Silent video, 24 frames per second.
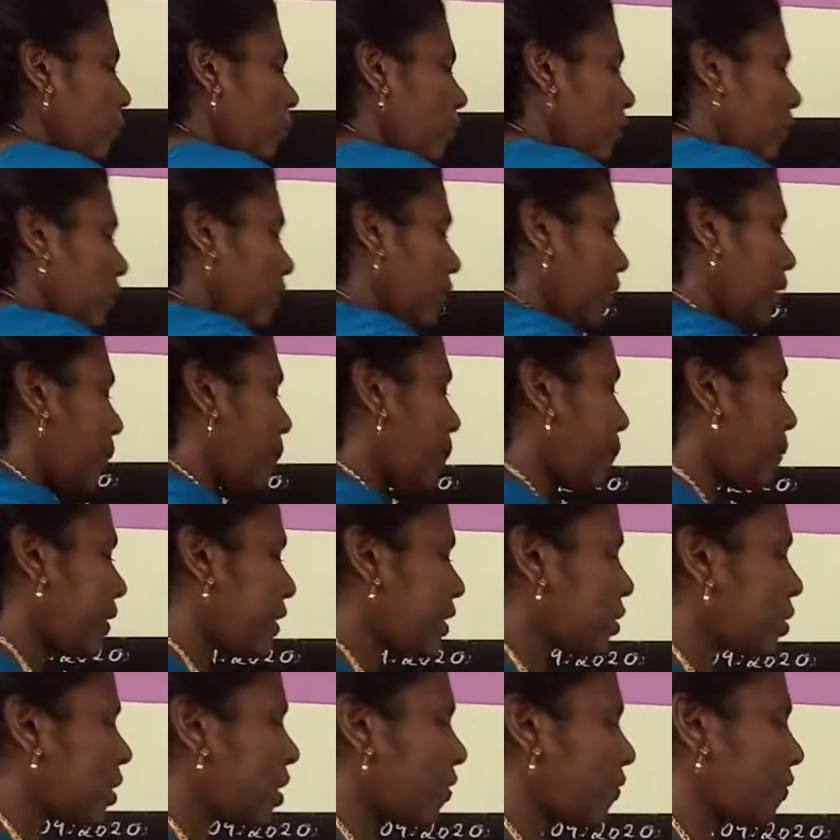the
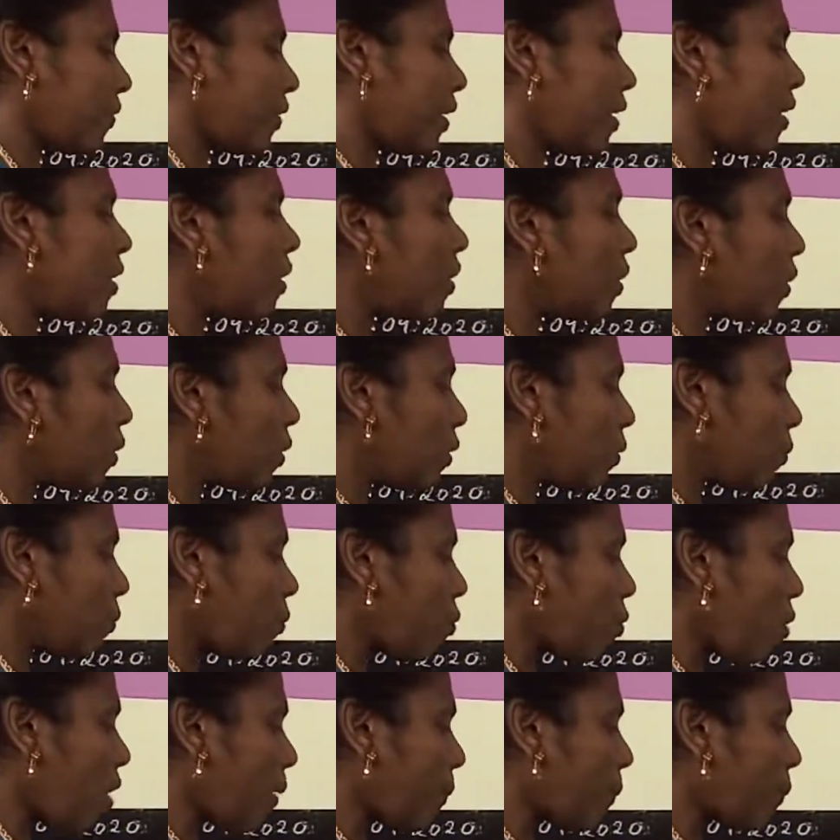pressure will
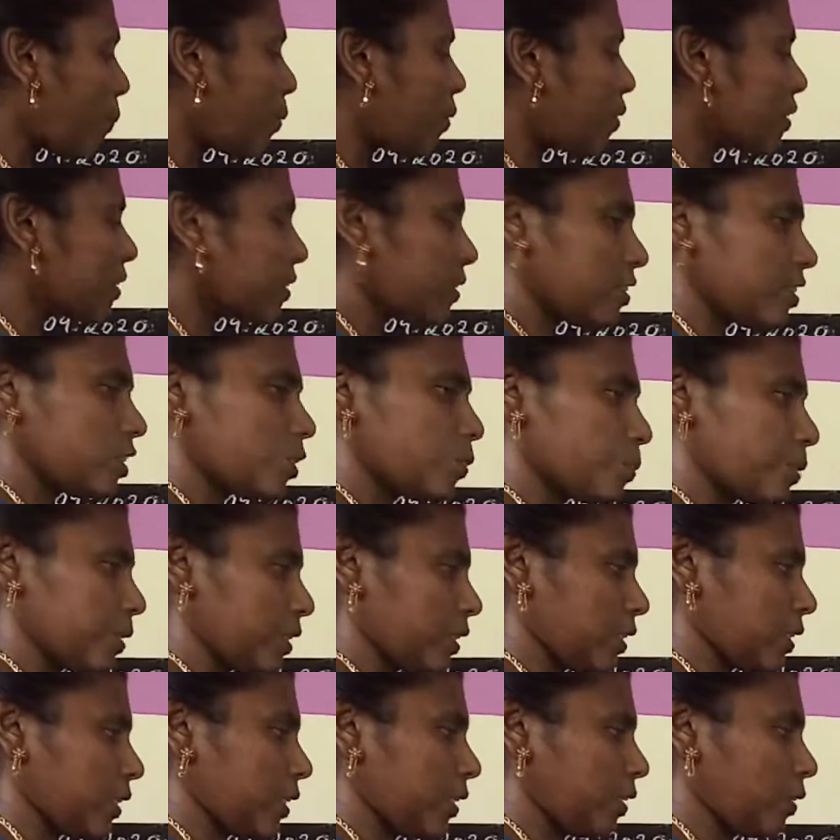move upwards this
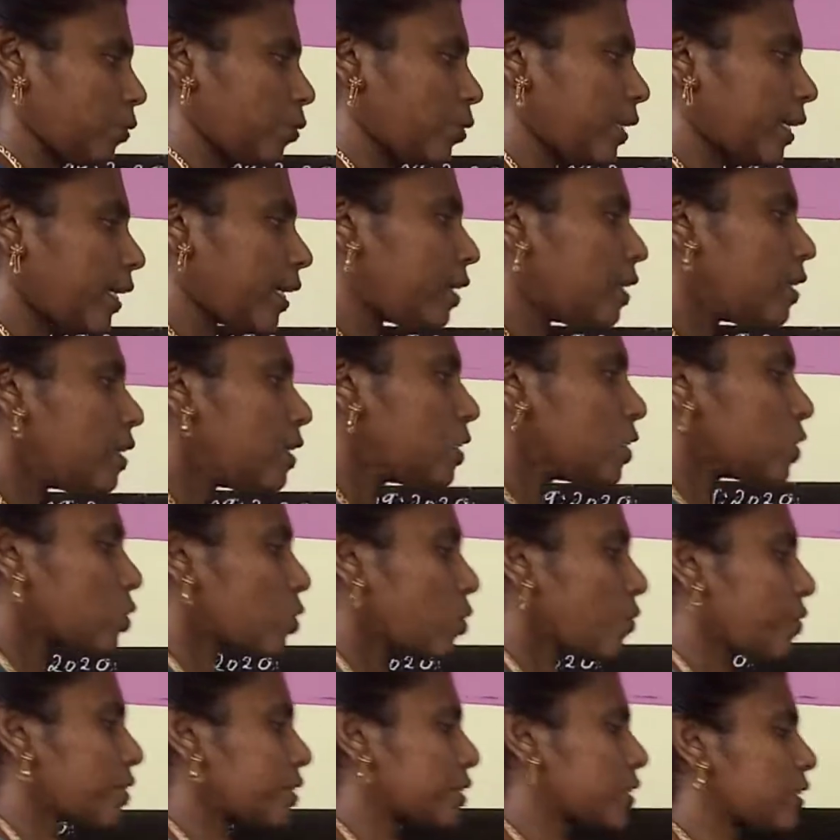piston. Okay.
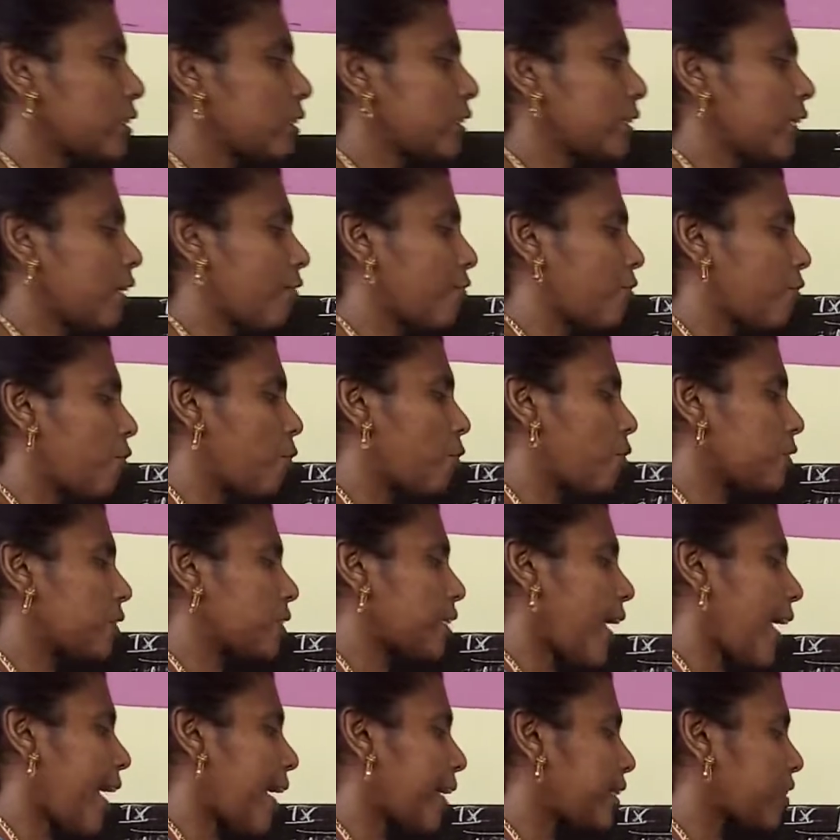So first the force
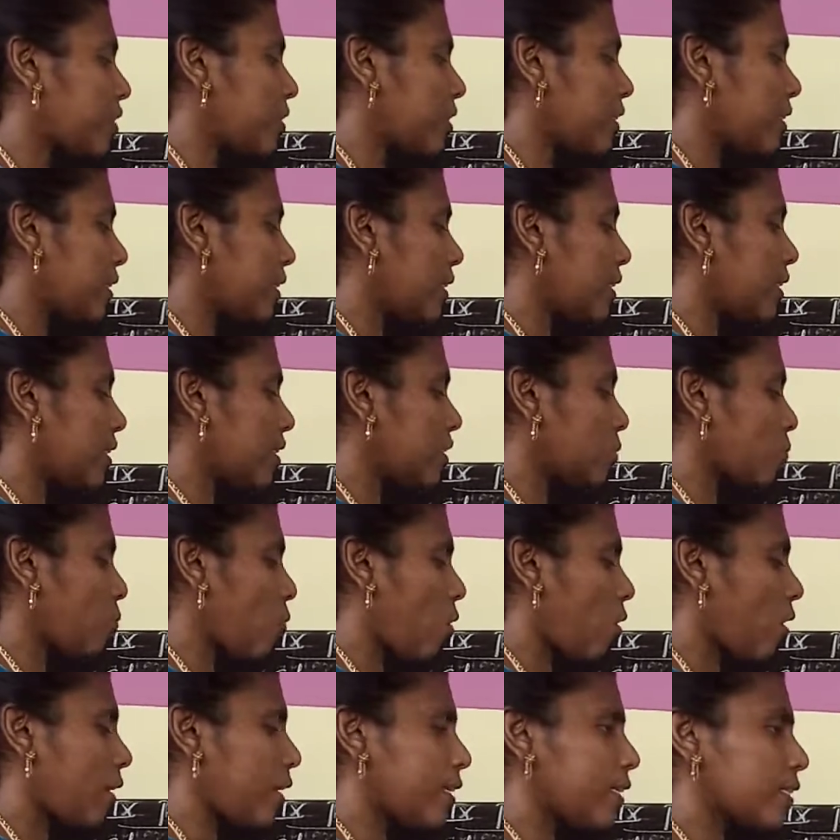act in the
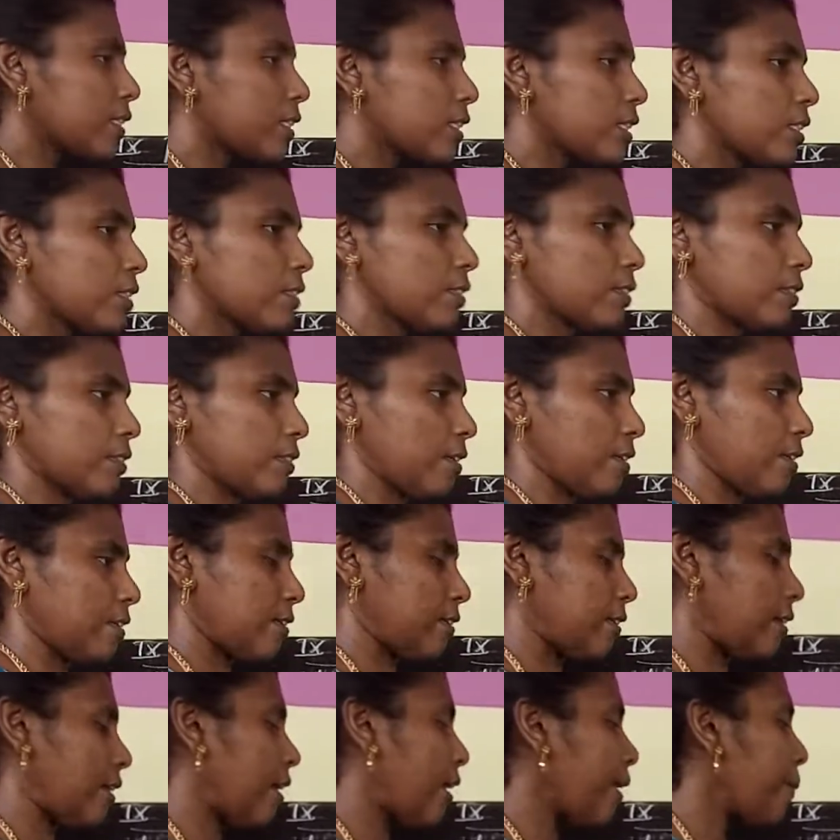smallest
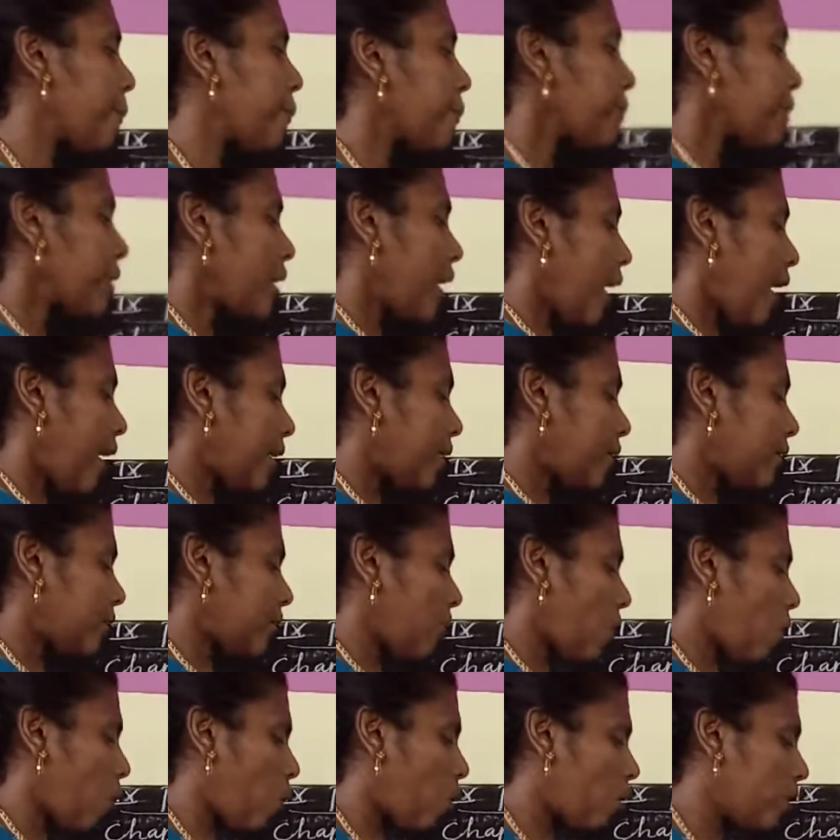cylinder, and
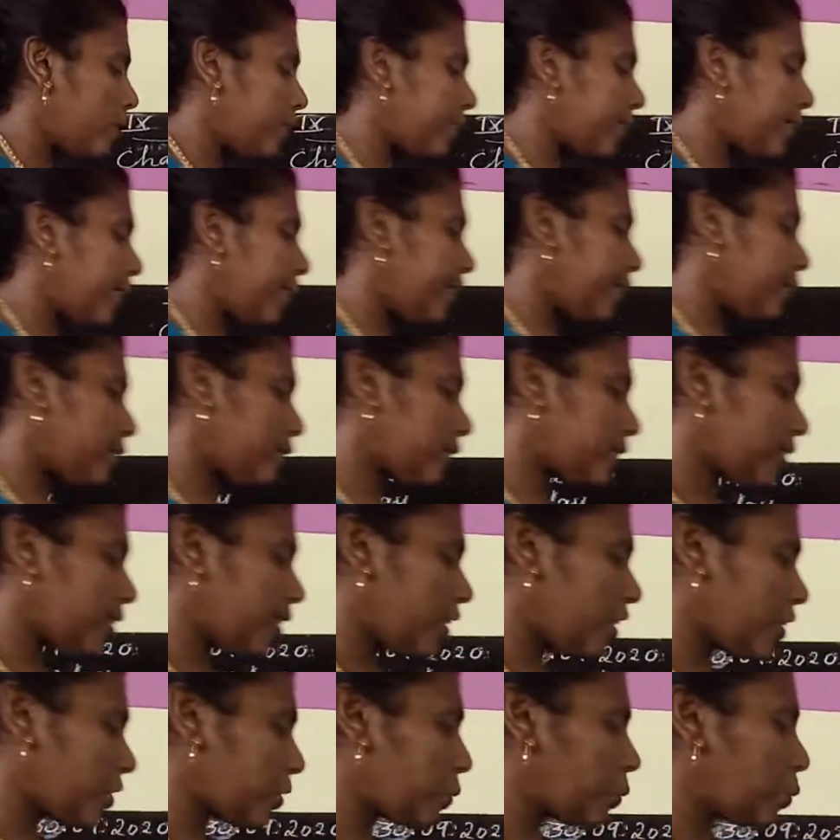all the
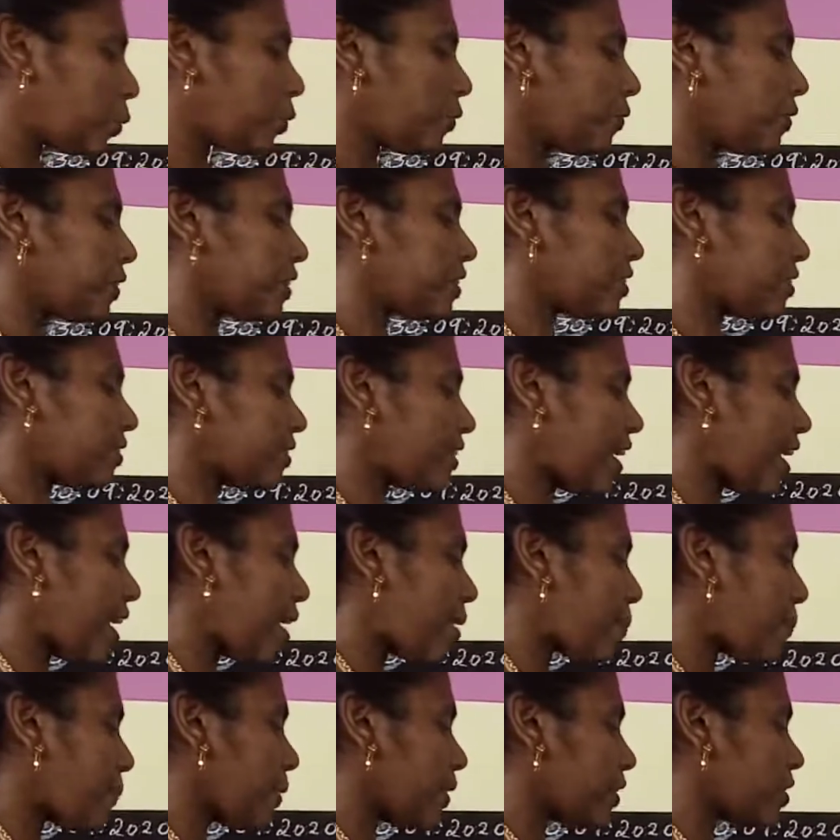liquid with the
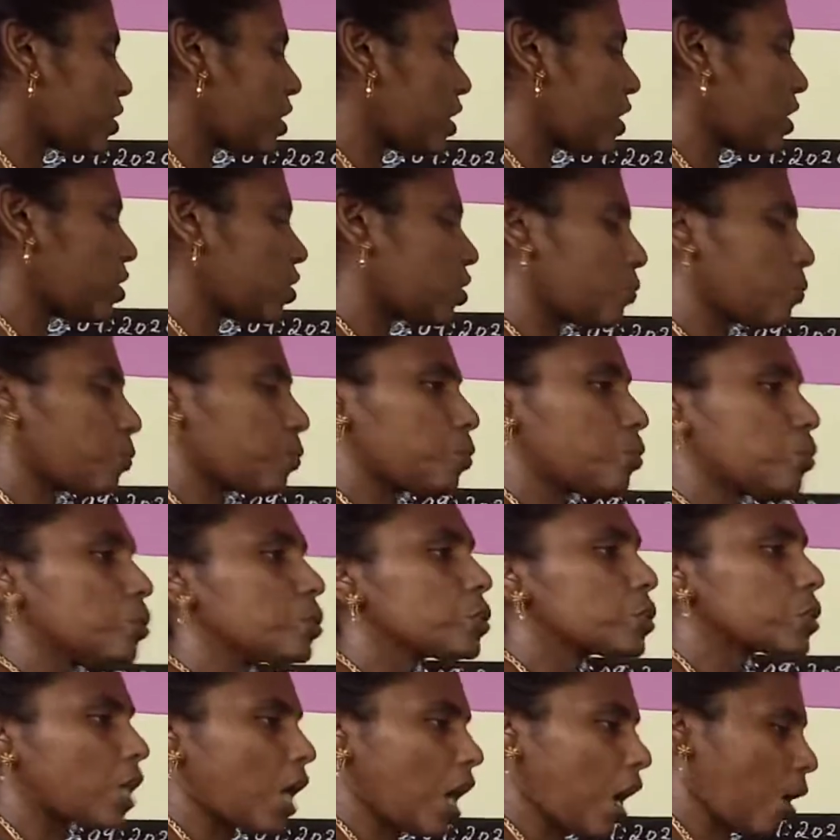same pressure it will push
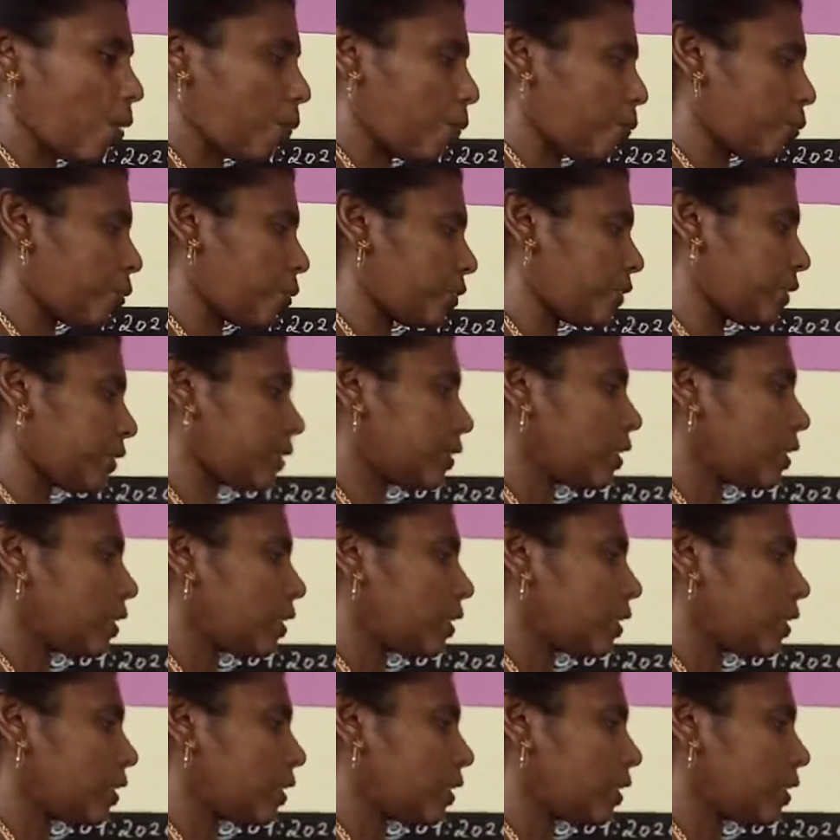upwards.